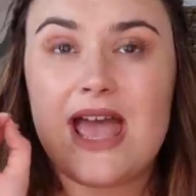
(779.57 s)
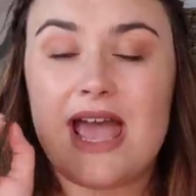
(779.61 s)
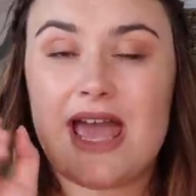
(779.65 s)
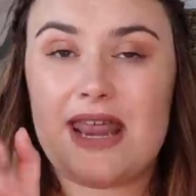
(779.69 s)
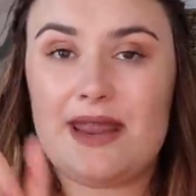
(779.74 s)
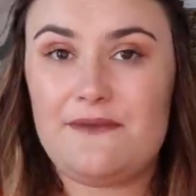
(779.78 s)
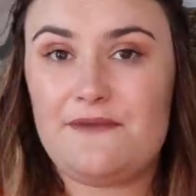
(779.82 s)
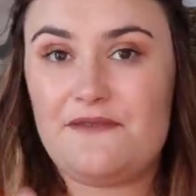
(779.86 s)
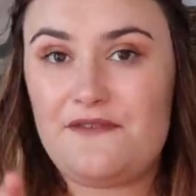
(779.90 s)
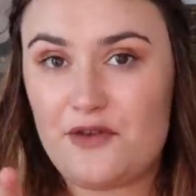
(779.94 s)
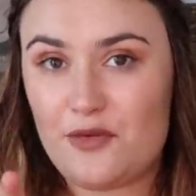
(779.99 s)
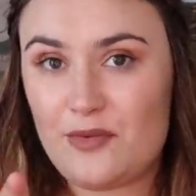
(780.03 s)

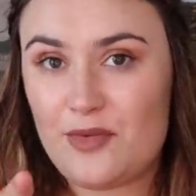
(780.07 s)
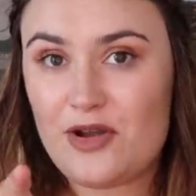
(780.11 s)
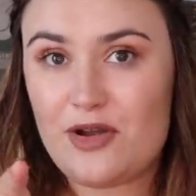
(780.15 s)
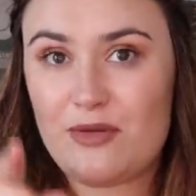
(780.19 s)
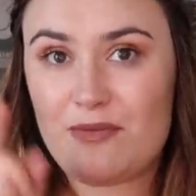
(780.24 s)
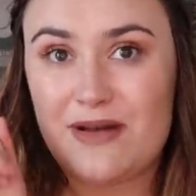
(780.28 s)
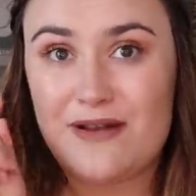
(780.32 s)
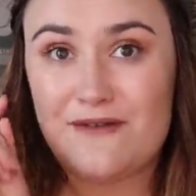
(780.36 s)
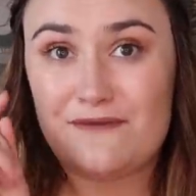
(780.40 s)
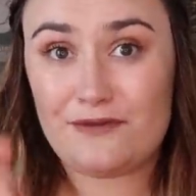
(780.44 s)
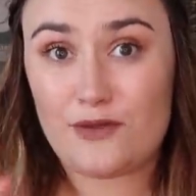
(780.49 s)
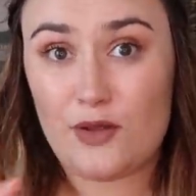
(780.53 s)
and I'm filming
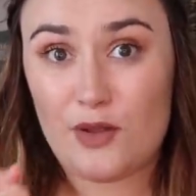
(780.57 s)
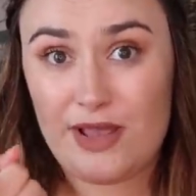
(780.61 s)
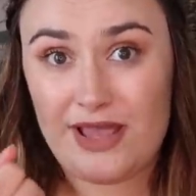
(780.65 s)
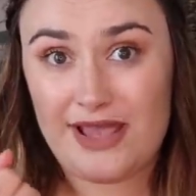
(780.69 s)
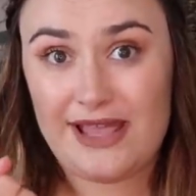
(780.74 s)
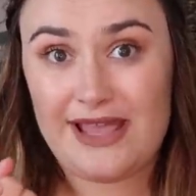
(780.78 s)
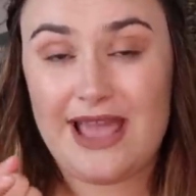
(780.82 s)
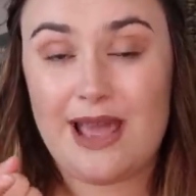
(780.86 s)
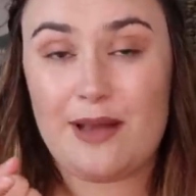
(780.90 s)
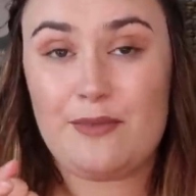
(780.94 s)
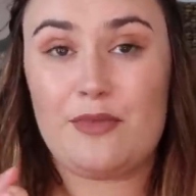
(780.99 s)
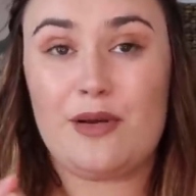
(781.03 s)
on my
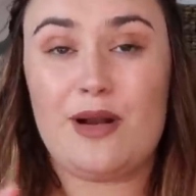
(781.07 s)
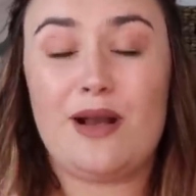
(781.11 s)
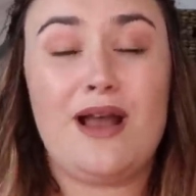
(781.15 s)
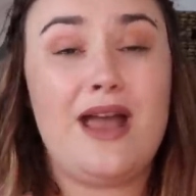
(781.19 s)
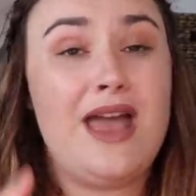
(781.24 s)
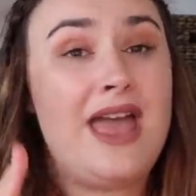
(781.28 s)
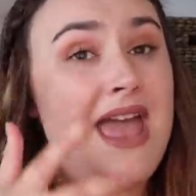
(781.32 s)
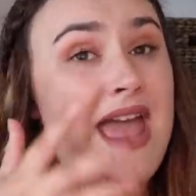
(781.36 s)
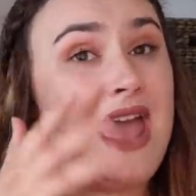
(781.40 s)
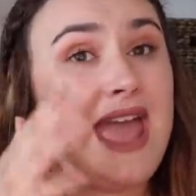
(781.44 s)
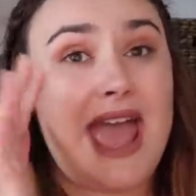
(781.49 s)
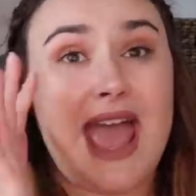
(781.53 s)
vlogging camera
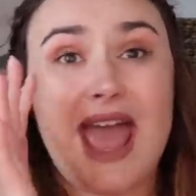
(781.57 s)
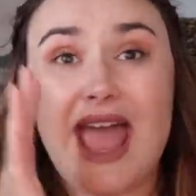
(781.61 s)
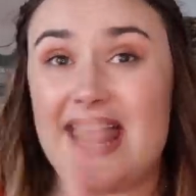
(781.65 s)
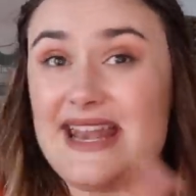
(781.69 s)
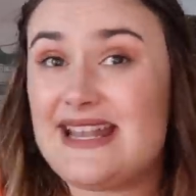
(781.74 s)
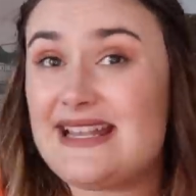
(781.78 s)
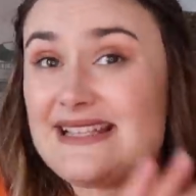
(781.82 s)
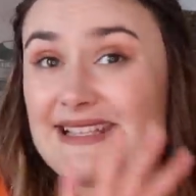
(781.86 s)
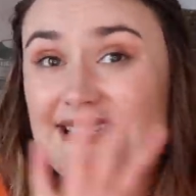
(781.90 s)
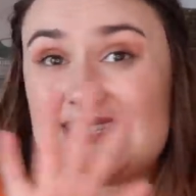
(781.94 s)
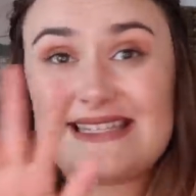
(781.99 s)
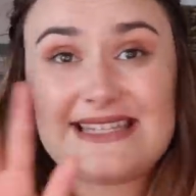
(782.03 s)

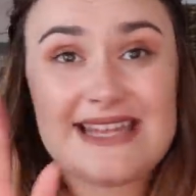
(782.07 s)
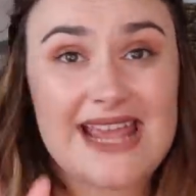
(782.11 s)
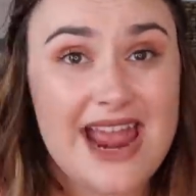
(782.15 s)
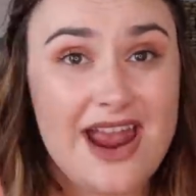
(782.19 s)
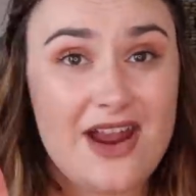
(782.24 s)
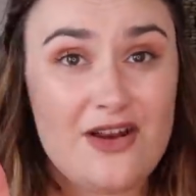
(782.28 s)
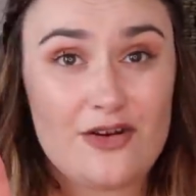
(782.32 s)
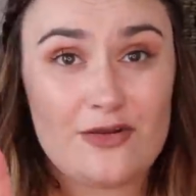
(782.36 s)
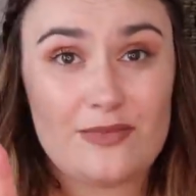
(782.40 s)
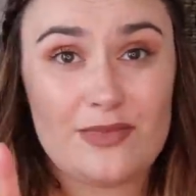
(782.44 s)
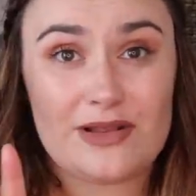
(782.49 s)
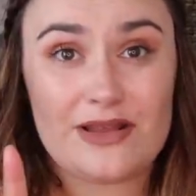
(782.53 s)
and it's
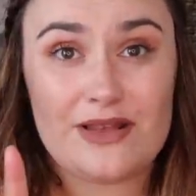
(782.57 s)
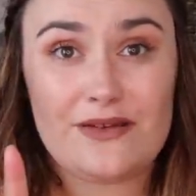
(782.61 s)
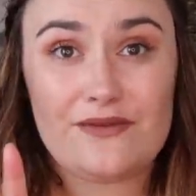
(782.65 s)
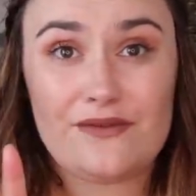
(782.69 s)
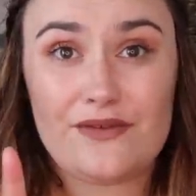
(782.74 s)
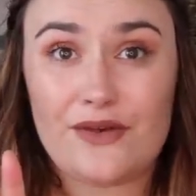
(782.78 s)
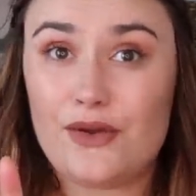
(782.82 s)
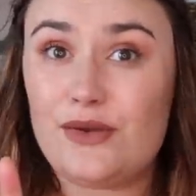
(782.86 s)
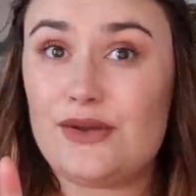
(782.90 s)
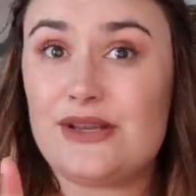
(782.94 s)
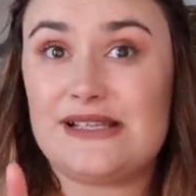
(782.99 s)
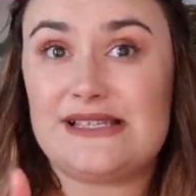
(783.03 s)
terrible at
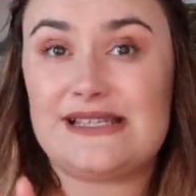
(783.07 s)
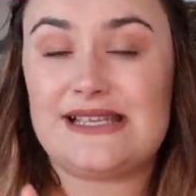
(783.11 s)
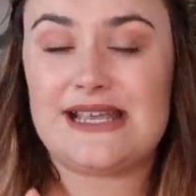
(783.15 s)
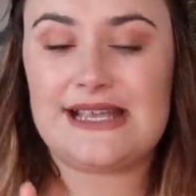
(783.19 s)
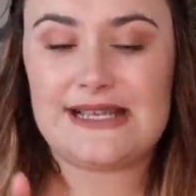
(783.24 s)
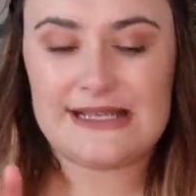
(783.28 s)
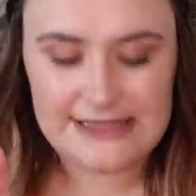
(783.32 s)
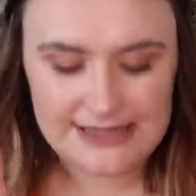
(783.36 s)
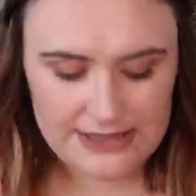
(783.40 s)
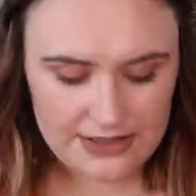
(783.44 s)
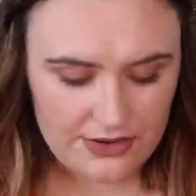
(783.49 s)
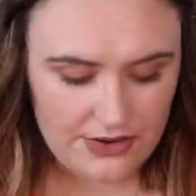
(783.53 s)

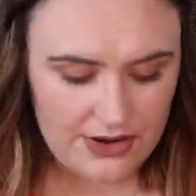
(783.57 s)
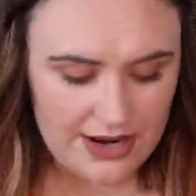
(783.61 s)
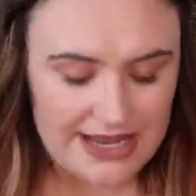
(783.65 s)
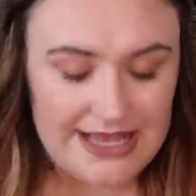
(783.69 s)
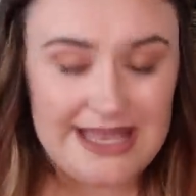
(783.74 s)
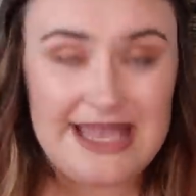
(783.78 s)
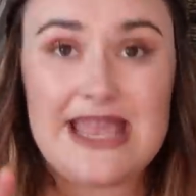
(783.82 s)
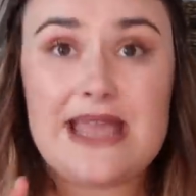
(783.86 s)
focusing so I